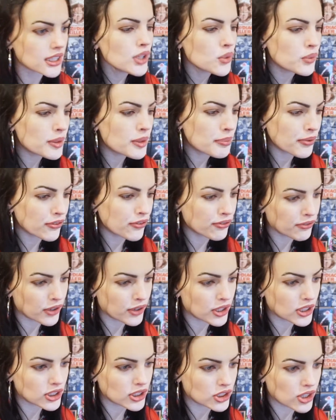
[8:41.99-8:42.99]
We
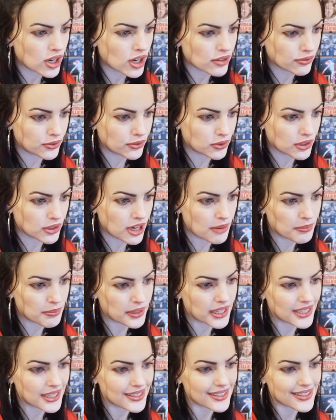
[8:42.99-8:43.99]
prefer dog food
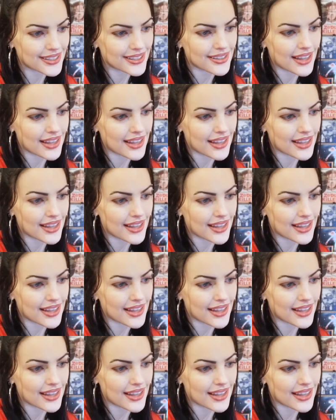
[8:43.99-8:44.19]
companies